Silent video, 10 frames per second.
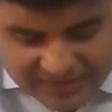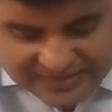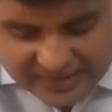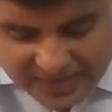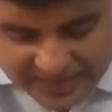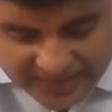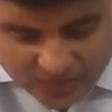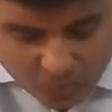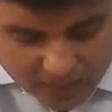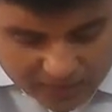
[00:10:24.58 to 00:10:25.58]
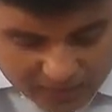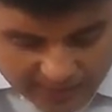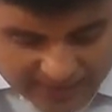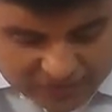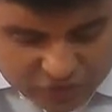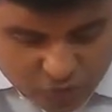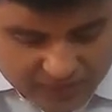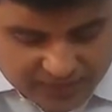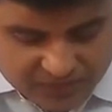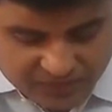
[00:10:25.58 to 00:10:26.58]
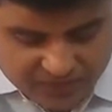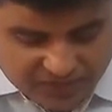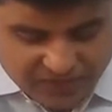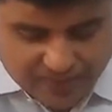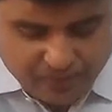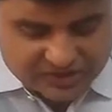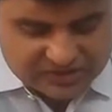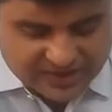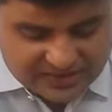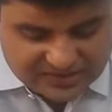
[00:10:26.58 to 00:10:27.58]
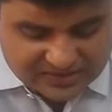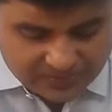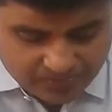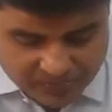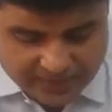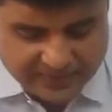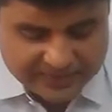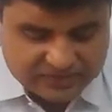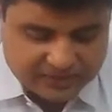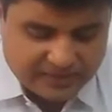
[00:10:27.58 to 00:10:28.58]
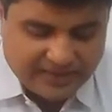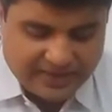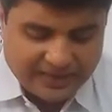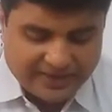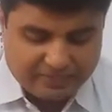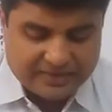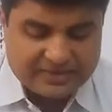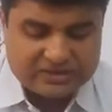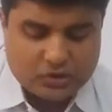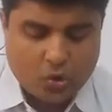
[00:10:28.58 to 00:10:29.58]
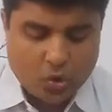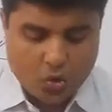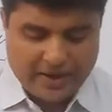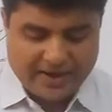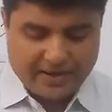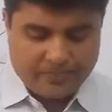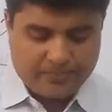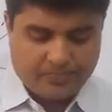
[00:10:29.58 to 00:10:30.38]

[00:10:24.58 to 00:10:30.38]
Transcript: vessel containing water as shown in the figure 5.6. Its real depth is OA,